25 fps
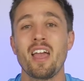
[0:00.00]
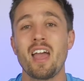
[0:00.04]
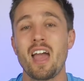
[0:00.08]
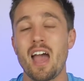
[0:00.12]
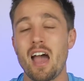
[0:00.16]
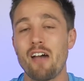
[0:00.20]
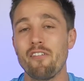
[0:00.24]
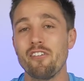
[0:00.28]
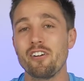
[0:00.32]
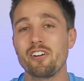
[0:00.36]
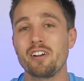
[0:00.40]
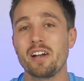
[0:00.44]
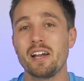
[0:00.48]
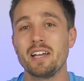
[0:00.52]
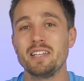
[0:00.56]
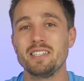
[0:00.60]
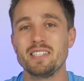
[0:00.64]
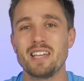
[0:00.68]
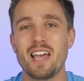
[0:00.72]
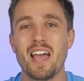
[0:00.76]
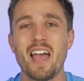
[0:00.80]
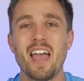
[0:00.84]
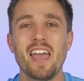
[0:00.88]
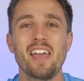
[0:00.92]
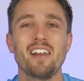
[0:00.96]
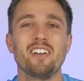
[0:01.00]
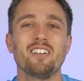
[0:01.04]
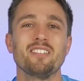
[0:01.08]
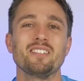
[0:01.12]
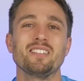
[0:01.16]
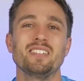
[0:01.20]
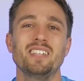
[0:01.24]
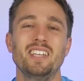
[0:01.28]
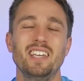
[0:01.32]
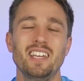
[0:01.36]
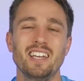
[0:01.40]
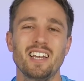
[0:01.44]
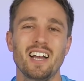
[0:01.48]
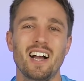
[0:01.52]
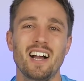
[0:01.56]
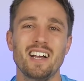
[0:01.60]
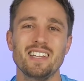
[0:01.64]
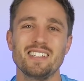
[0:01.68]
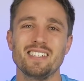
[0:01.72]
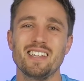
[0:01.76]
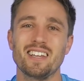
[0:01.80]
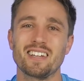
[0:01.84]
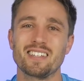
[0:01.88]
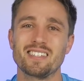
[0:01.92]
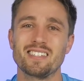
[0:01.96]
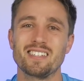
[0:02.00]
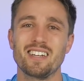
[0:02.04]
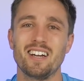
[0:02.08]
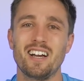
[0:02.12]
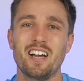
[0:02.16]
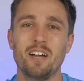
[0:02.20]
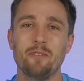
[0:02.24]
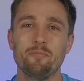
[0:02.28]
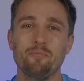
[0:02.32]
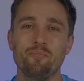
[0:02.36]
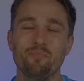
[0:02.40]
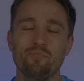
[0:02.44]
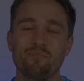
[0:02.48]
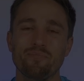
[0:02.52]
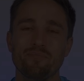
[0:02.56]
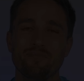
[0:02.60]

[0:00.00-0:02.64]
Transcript: Have a great day, and I'll see you guys next time.